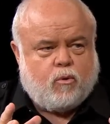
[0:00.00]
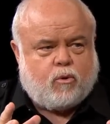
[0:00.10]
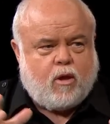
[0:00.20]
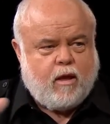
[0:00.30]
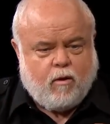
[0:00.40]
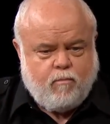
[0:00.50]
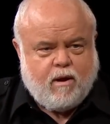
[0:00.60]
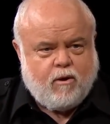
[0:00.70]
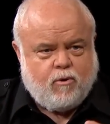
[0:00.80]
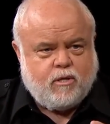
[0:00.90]
to help
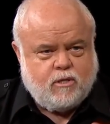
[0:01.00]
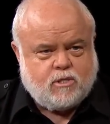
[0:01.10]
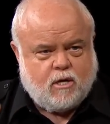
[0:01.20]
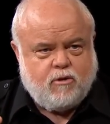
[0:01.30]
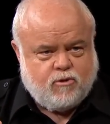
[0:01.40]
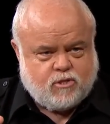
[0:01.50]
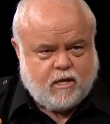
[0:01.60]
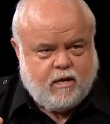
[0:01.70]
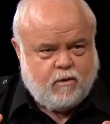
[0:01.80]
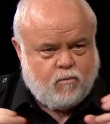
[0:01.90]
my audience
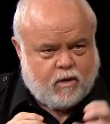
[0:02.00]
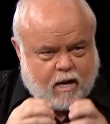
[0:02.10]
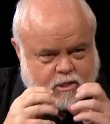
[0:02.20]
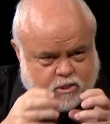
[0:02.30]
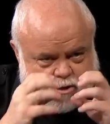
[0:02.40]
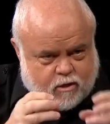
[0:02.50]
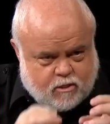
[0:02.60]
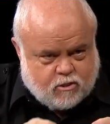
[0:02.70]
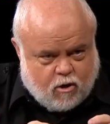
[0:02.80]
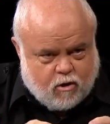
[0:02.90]
understand what I started
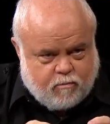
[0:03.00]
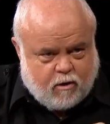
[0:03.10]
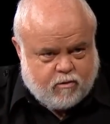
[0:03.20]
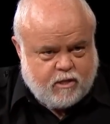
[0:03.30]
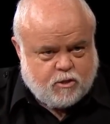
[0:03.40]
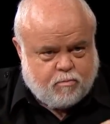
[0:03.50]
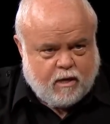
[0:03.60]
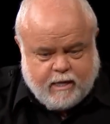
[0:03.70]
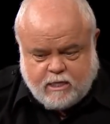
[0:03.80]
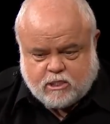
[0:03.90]
to talk about, these
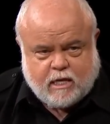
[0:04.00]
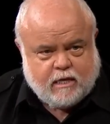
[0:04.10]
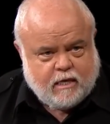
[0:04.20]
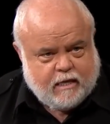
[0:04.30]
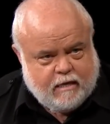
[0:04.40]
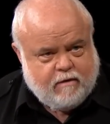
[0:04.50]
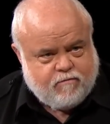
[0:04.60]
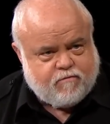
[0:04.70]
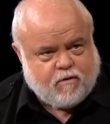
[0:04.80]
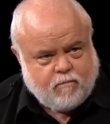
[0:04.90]
planes that
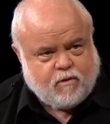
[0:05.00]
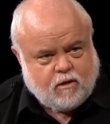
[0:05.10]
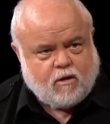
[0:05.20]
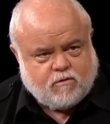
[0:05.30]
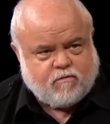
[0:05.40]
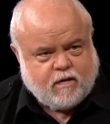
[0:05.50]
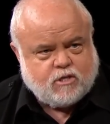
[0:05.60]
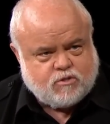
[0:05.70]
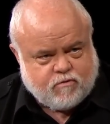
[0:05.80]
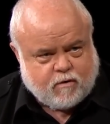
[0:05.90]
leave from the Las
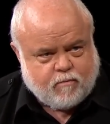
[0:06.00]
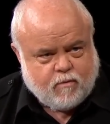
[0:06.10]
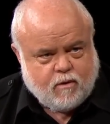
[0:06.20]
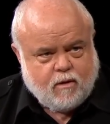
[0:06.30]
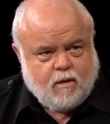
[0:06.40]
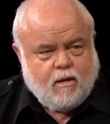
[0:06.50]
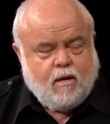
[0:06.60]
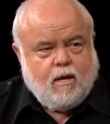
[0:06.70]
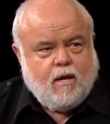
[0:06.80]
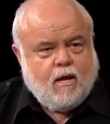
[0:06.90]
Vegas Strip,
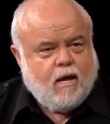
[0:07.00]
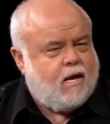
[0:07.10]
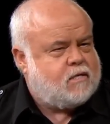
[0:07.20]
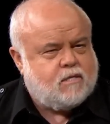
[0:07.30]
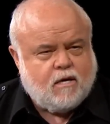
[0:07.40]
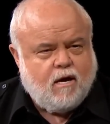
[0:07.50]
has the